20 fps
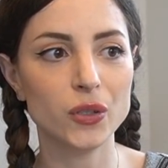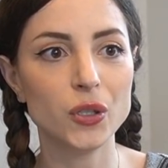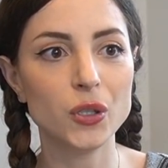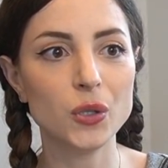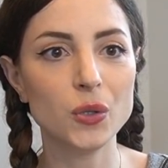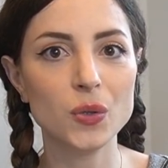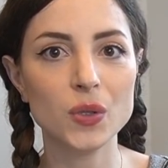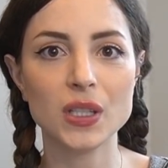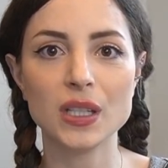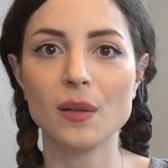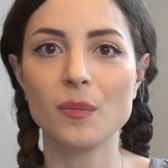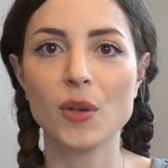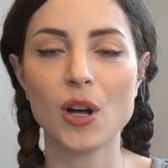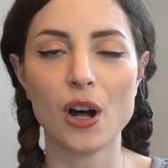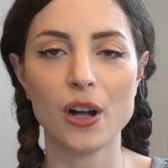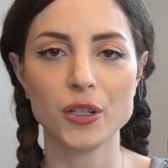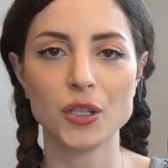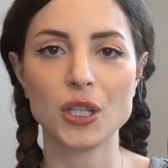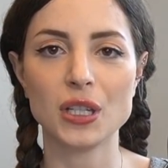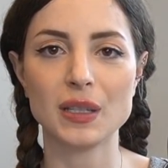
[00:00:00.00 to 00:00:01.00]
two
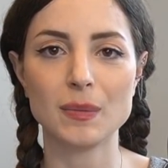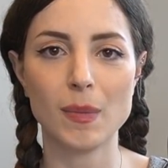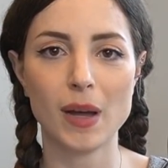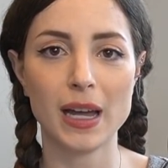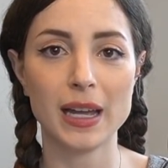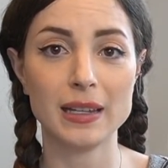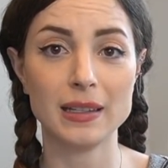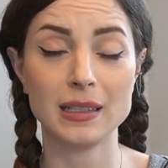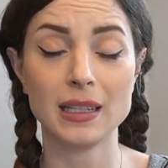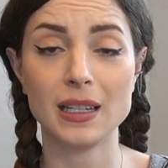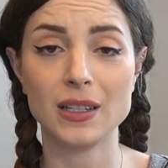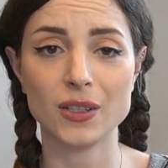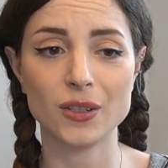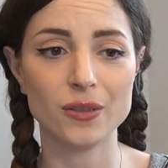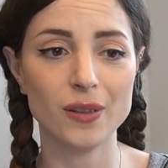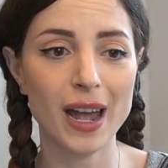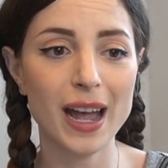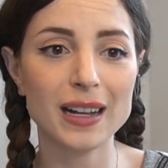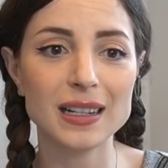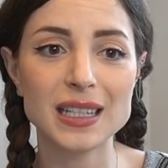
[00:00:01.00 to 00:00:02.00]
subconscious minds
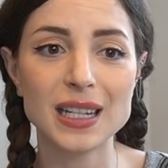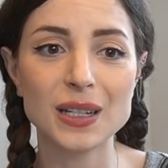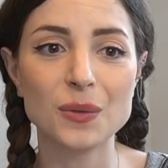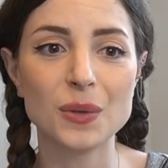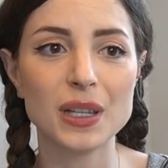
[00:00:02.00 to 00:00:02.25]
interacting